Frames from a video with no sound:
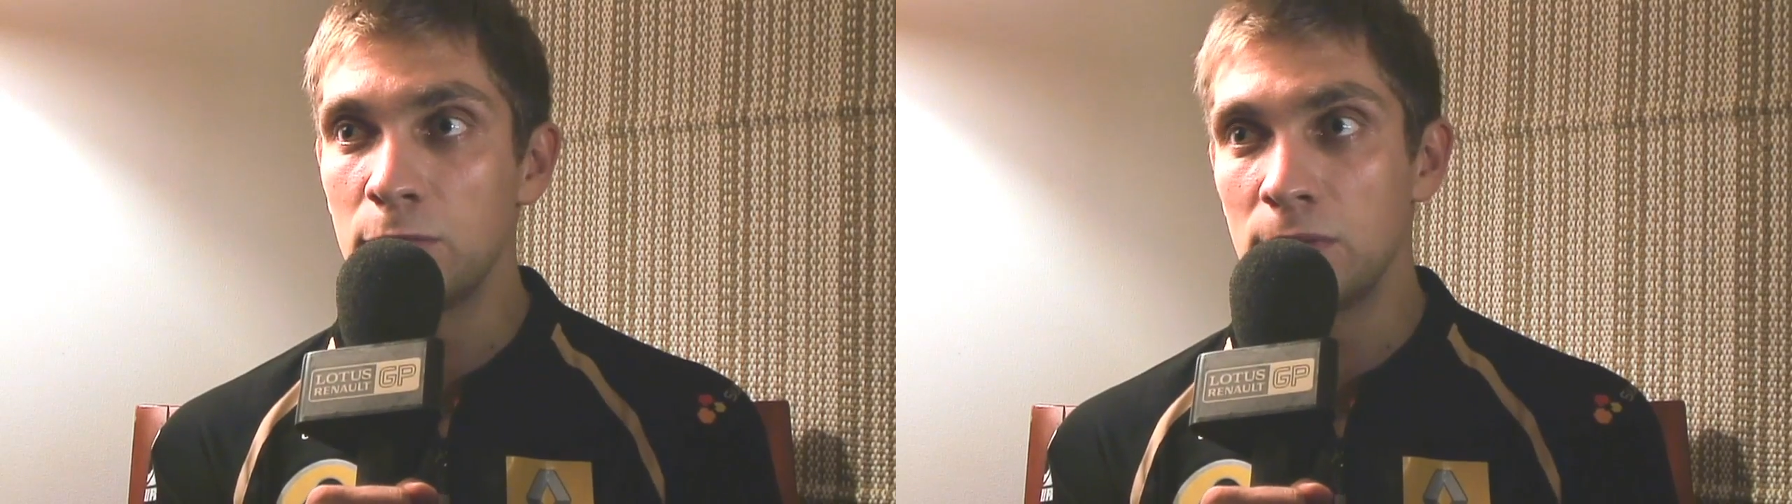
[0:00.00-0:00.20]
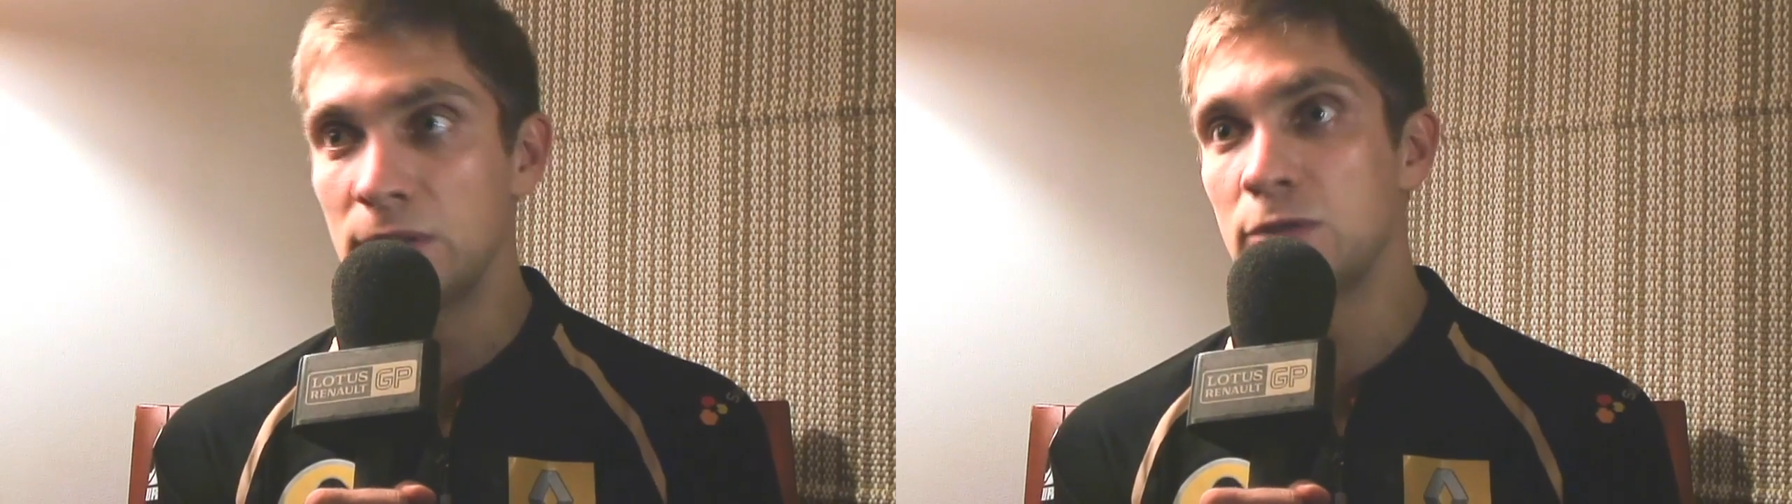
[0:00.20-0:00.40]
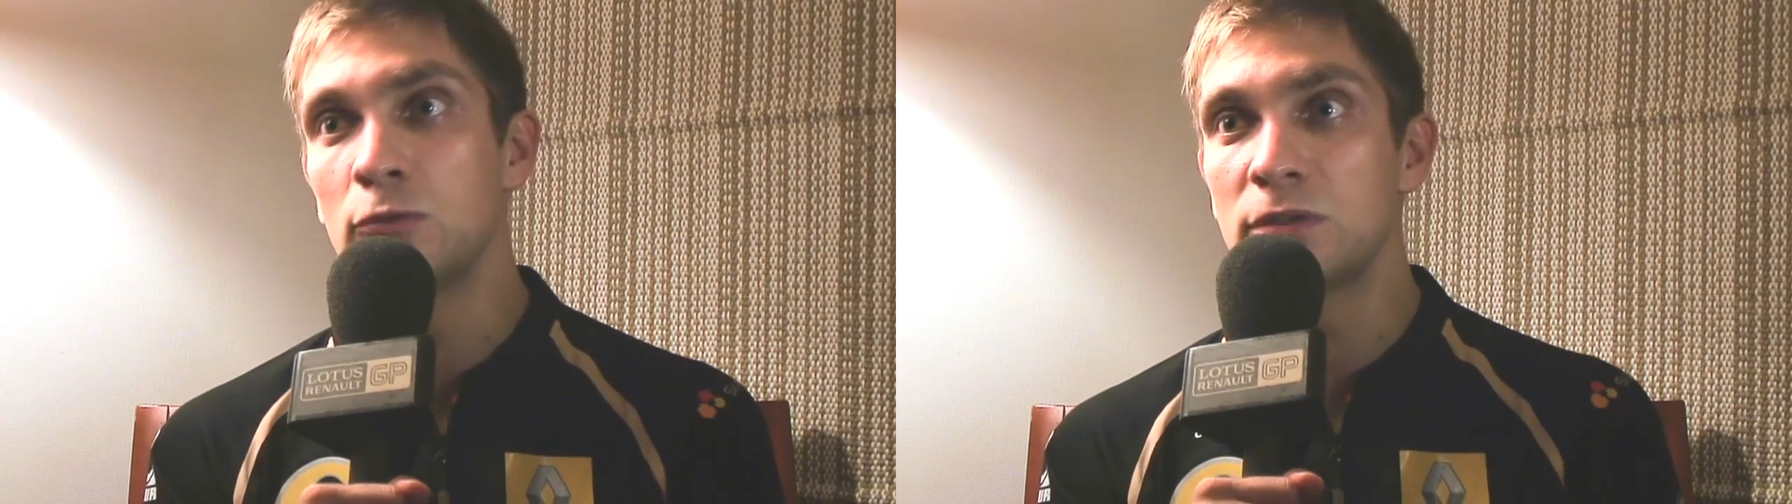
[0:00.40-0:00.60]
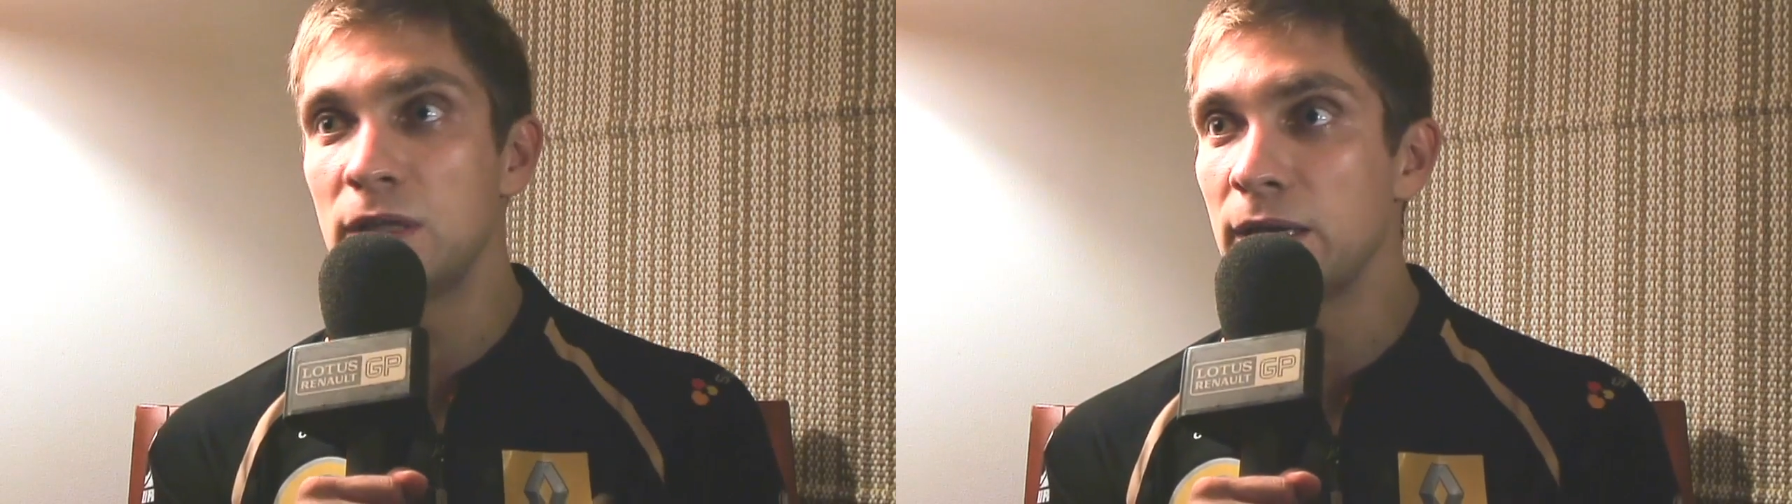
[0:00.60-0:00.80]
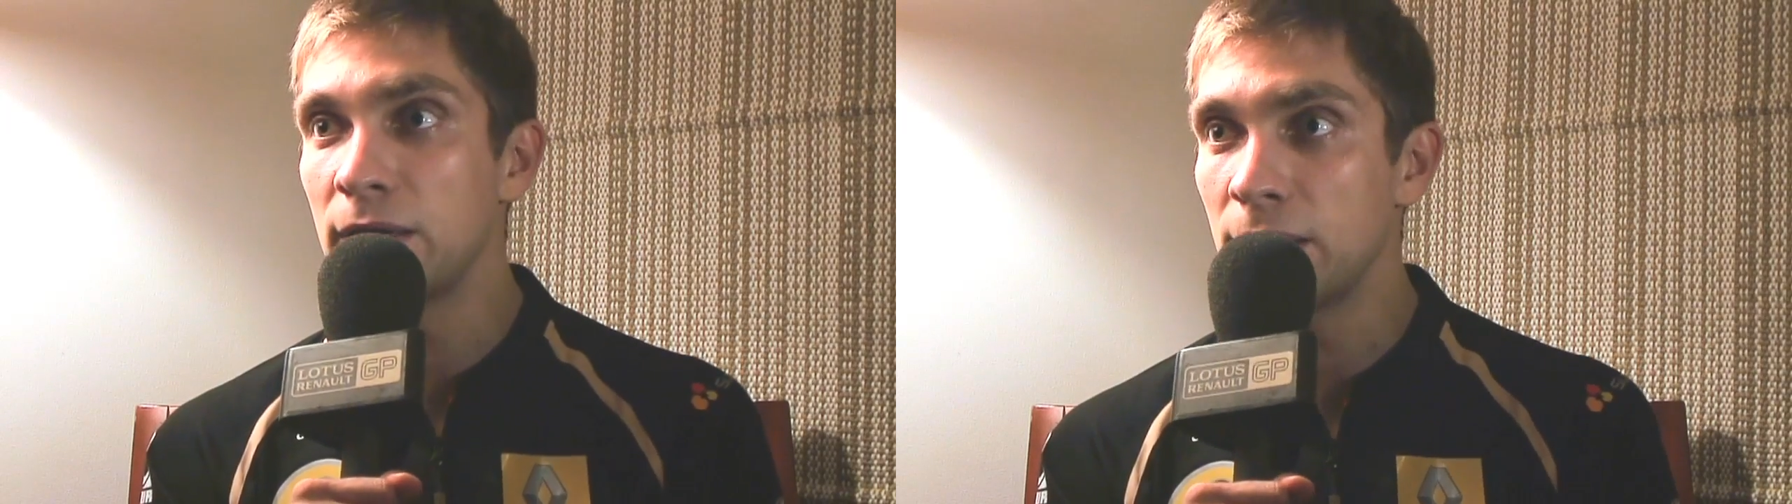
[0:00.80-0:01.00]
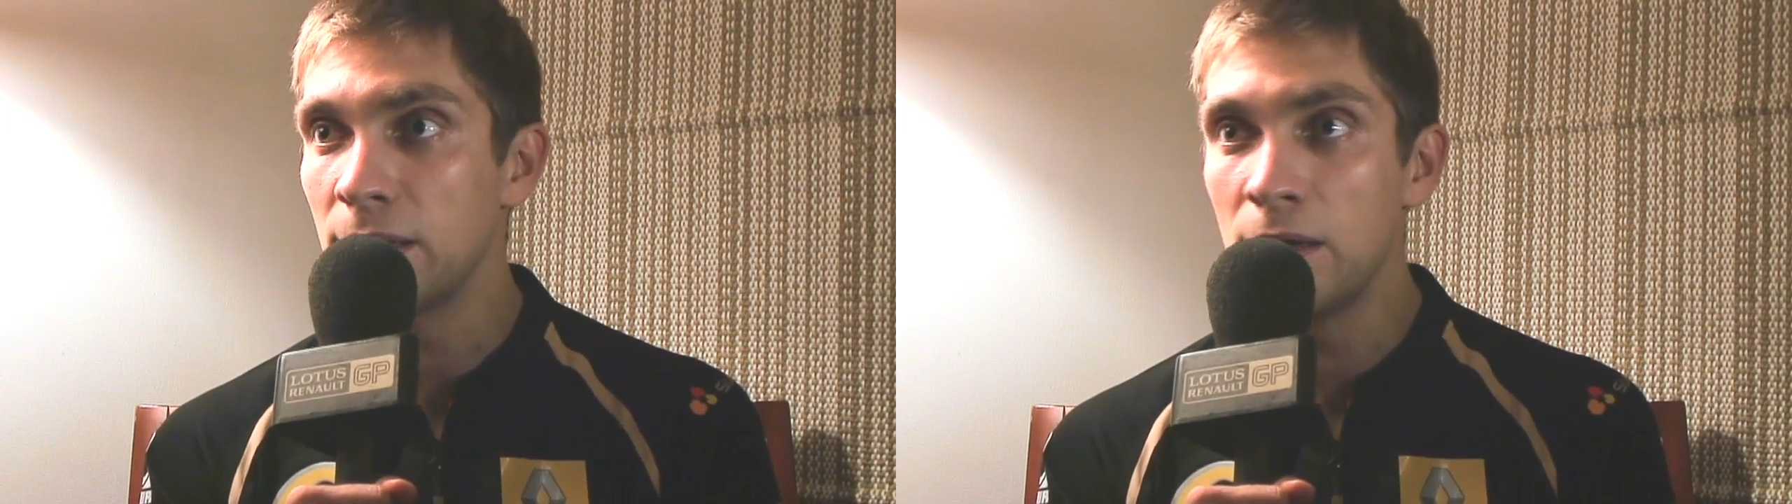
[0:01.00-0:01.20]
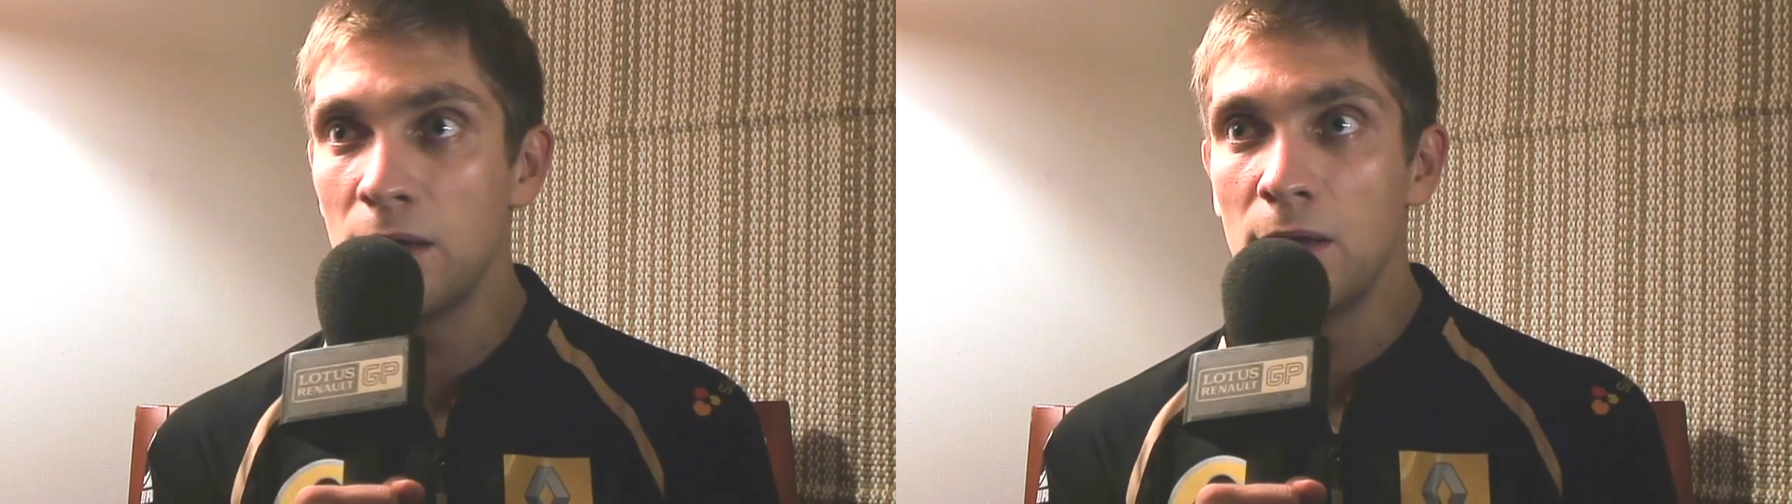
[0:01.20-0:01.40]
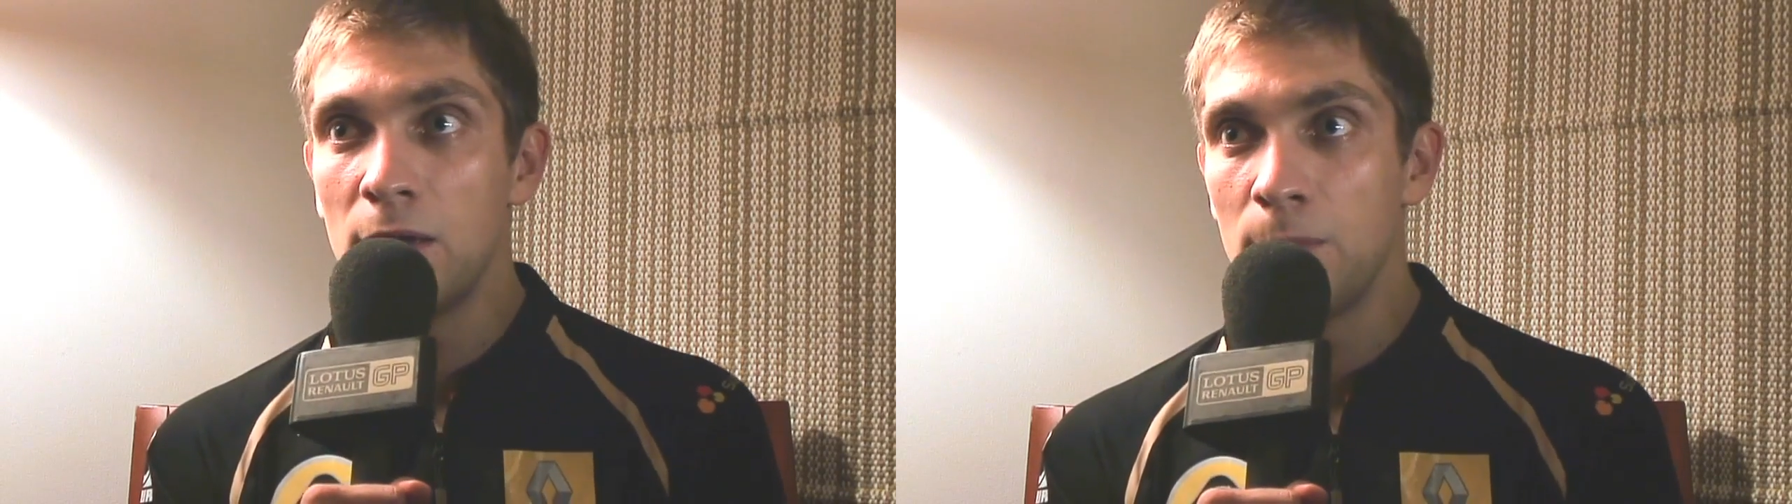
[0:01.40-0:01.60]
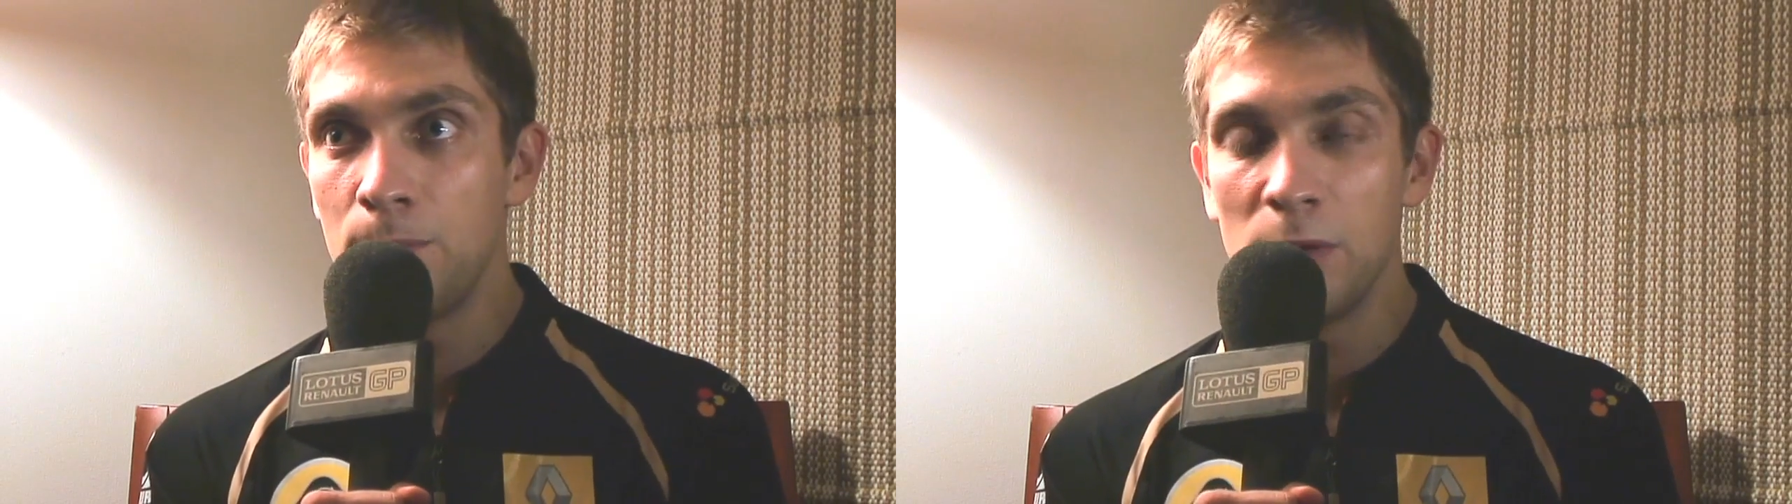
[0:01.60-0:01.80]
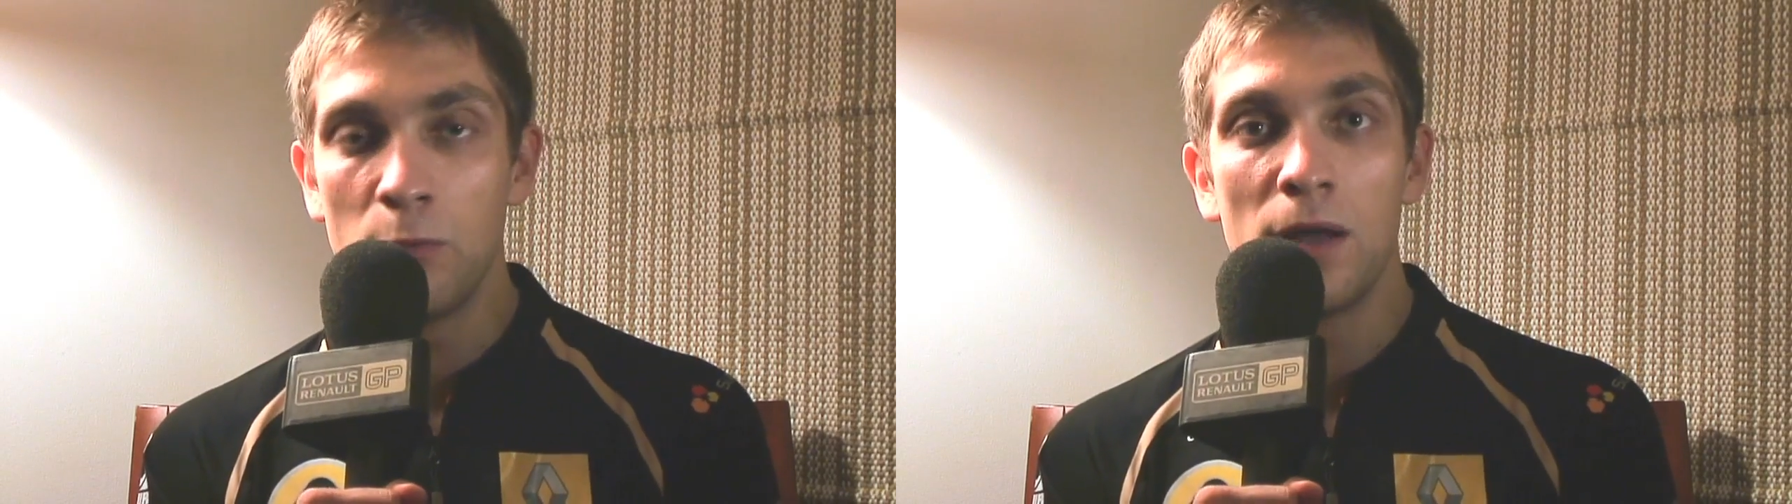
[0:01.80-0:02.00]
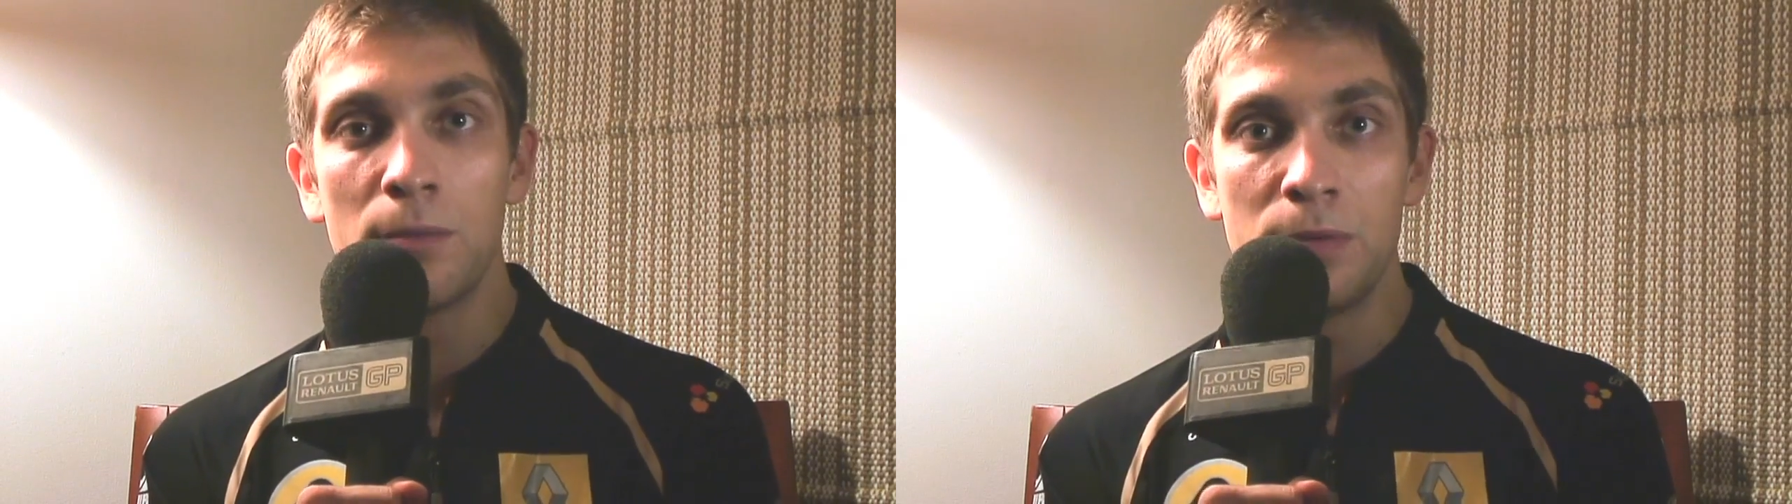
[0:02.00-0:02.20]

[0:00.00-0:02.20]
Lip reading: it looks like P1,